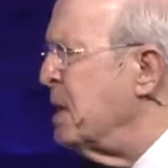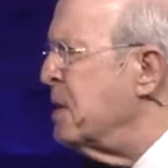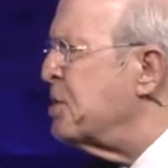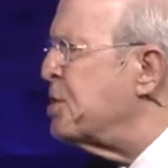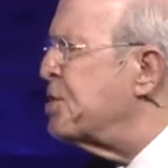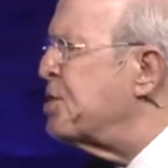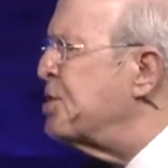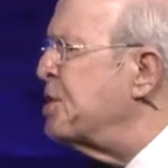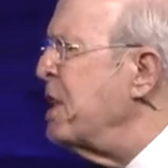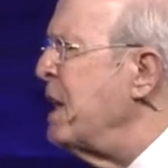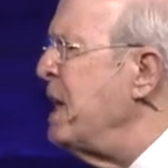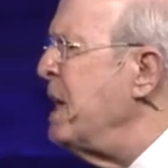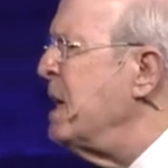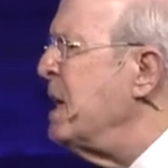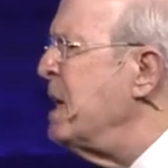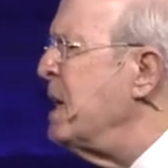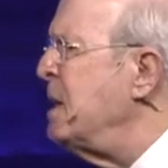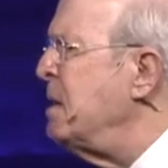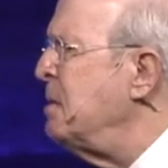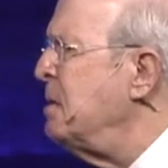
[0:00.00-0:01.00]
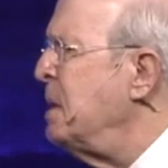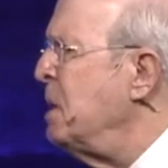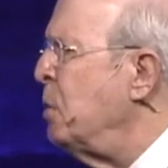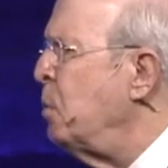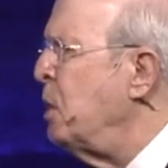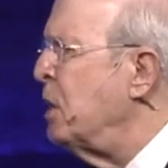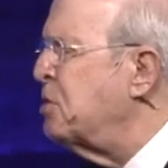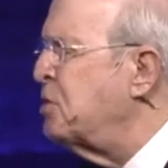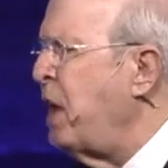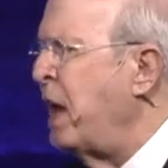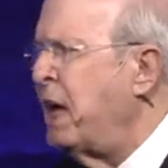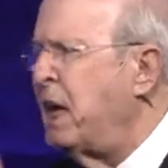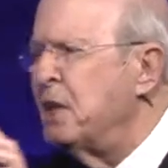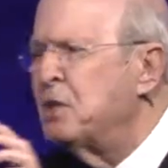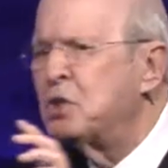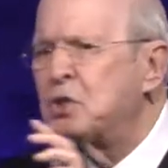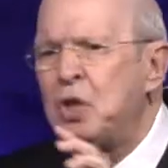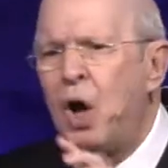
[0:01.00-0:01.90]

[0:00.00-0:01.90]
Sin will take its